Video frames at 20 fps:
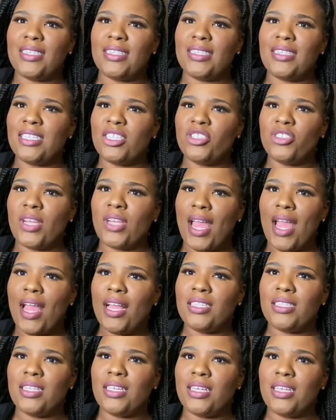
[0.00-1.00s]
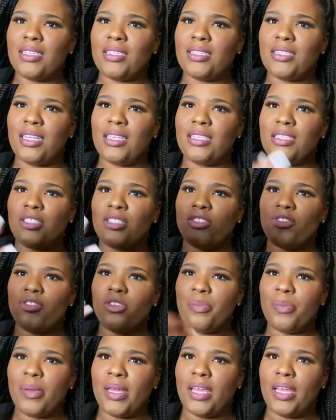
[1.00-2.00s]
The citric acid is
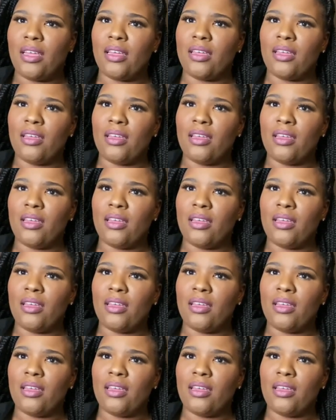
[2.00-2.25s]
stripping.